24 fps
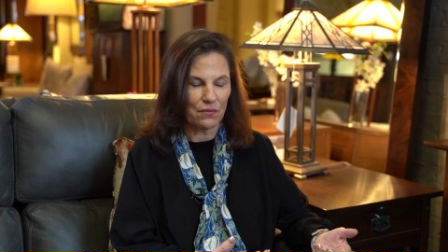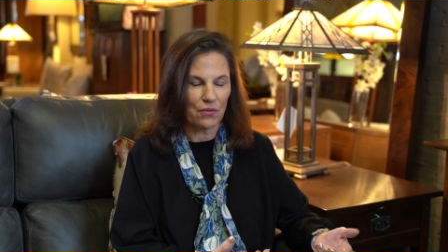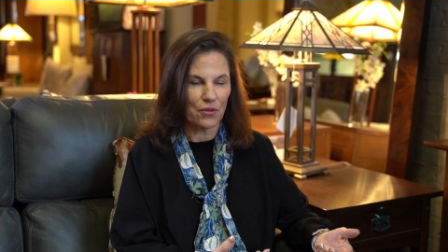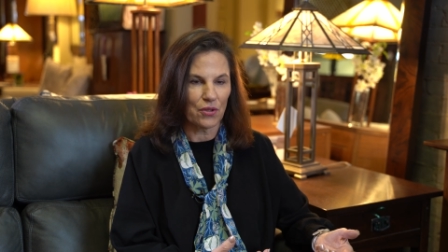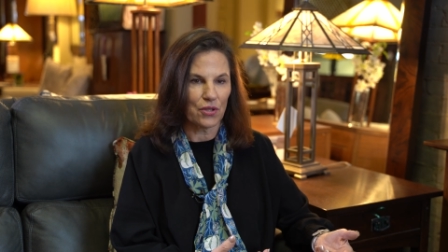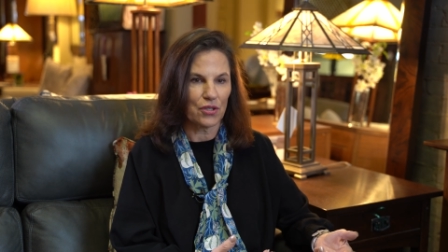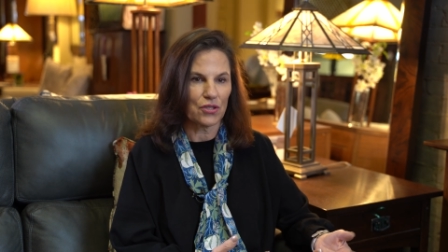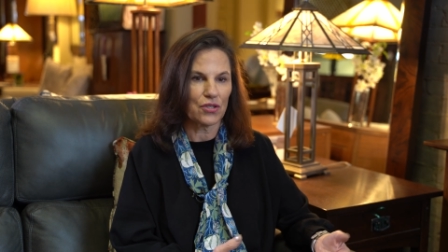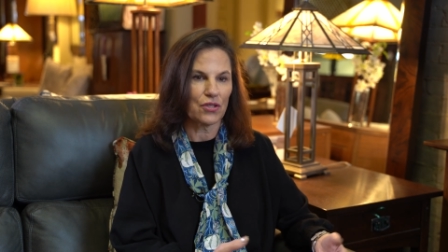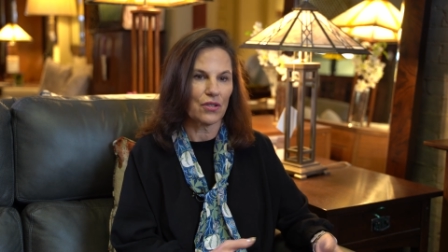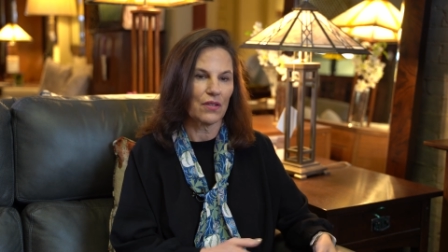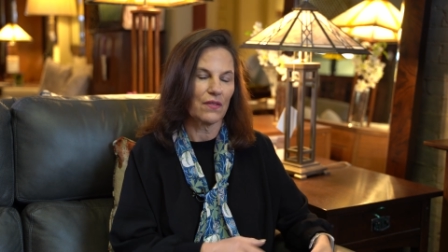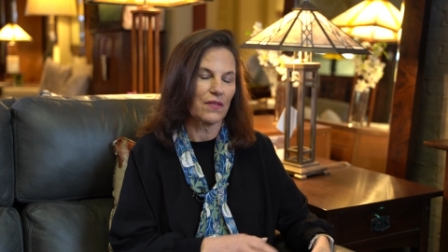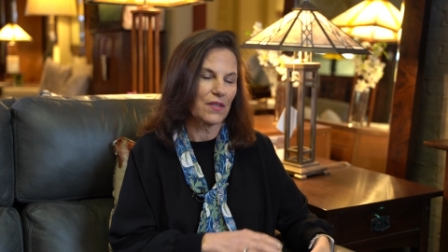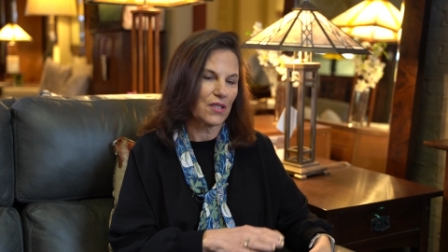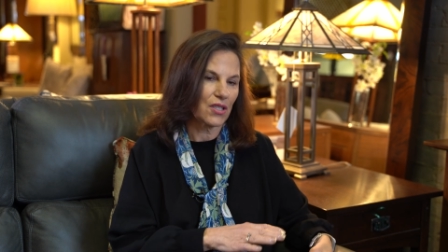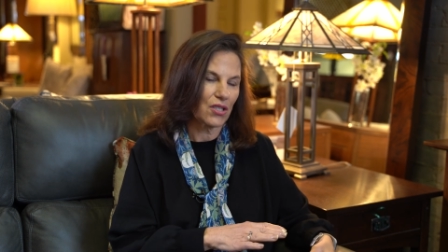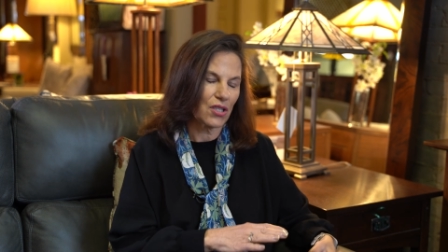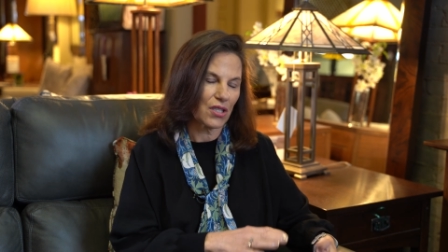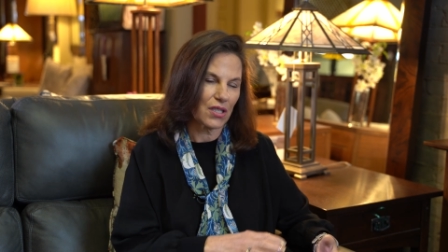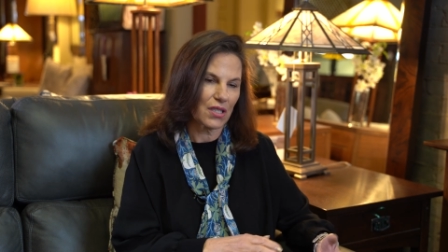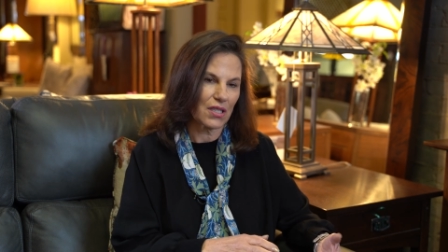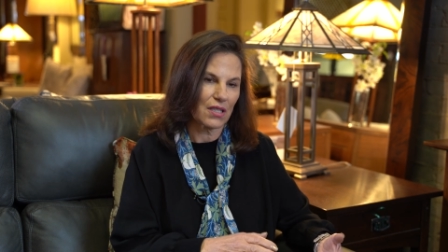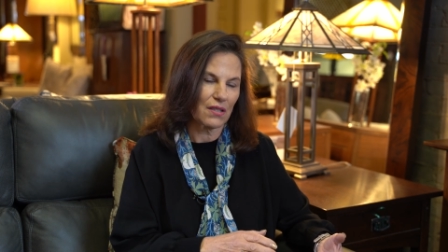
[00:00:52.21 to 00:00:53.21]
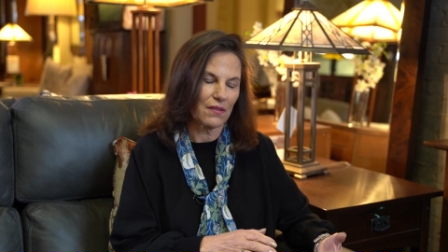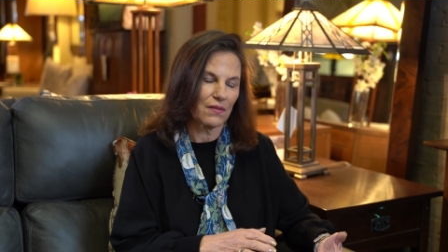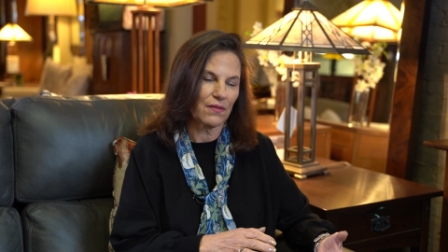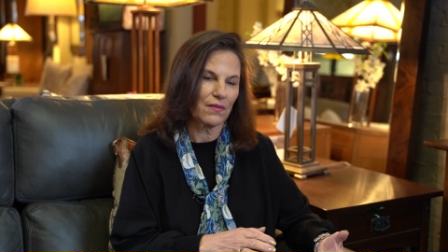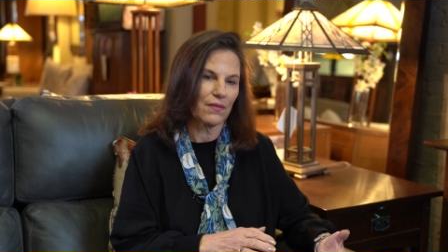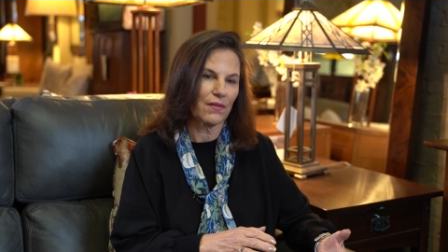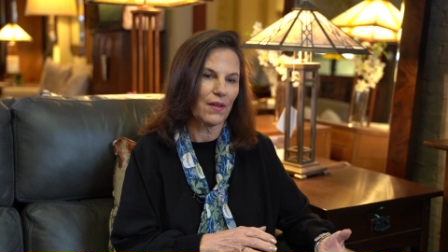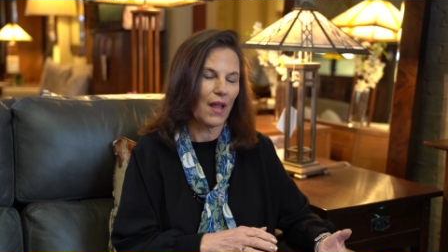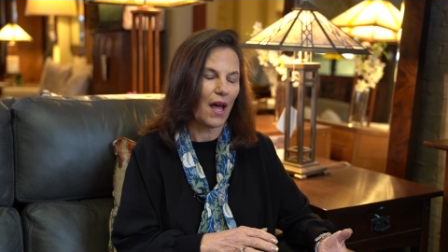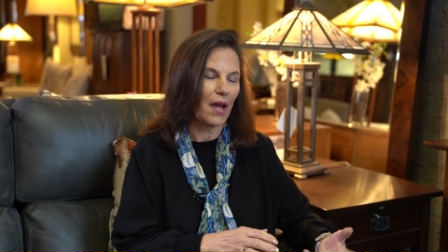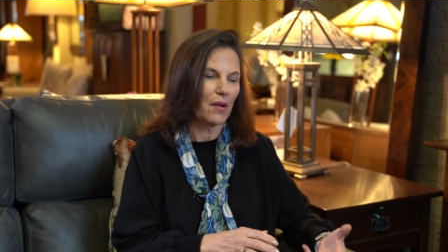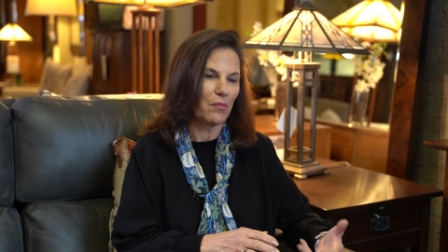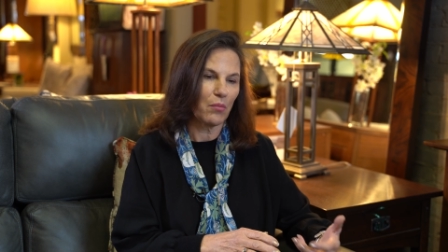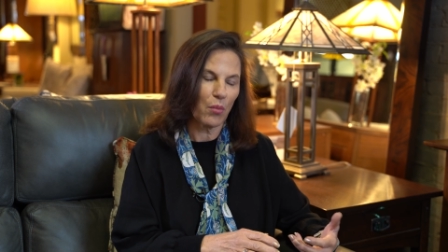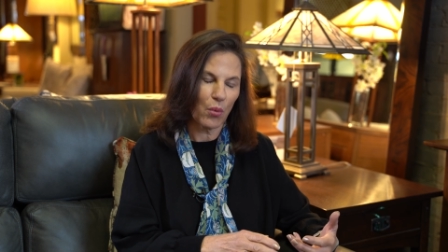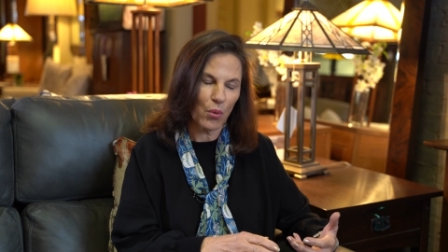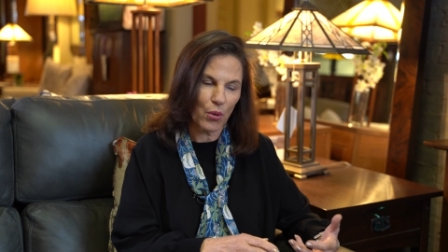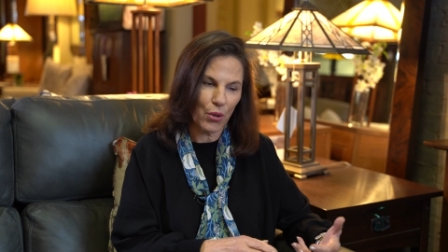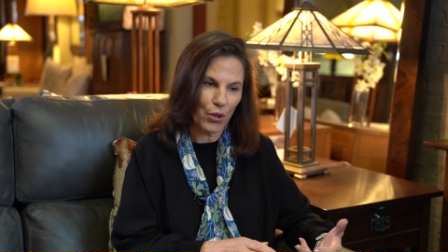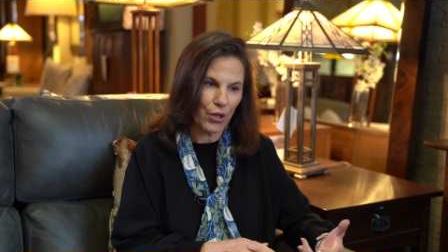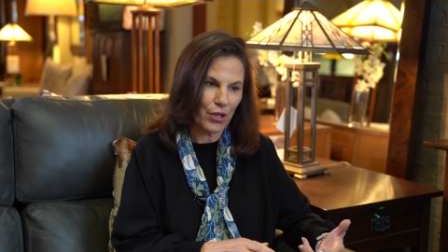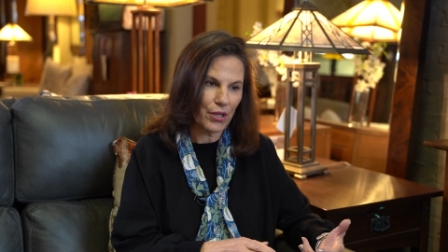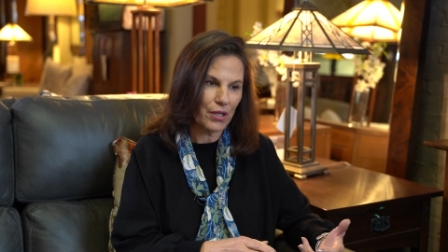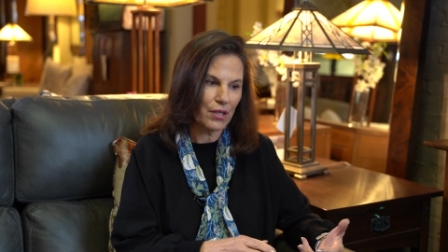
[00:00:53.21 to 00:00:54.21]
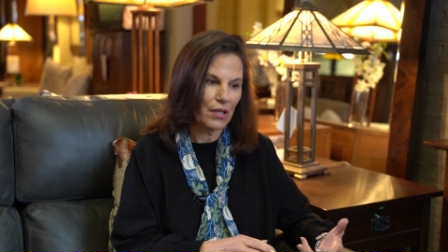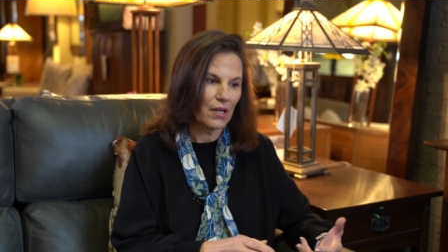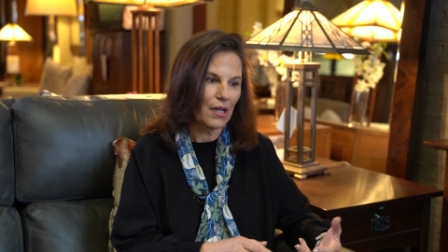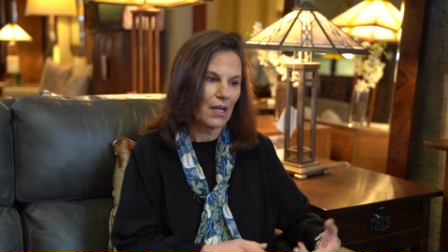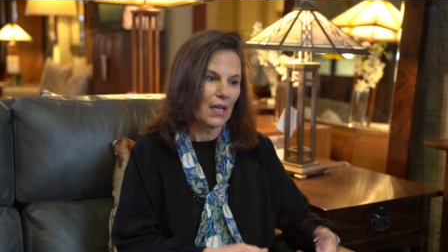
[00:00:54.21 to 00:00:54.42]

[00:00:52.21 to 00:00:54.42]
furniture, if it's just a flat board,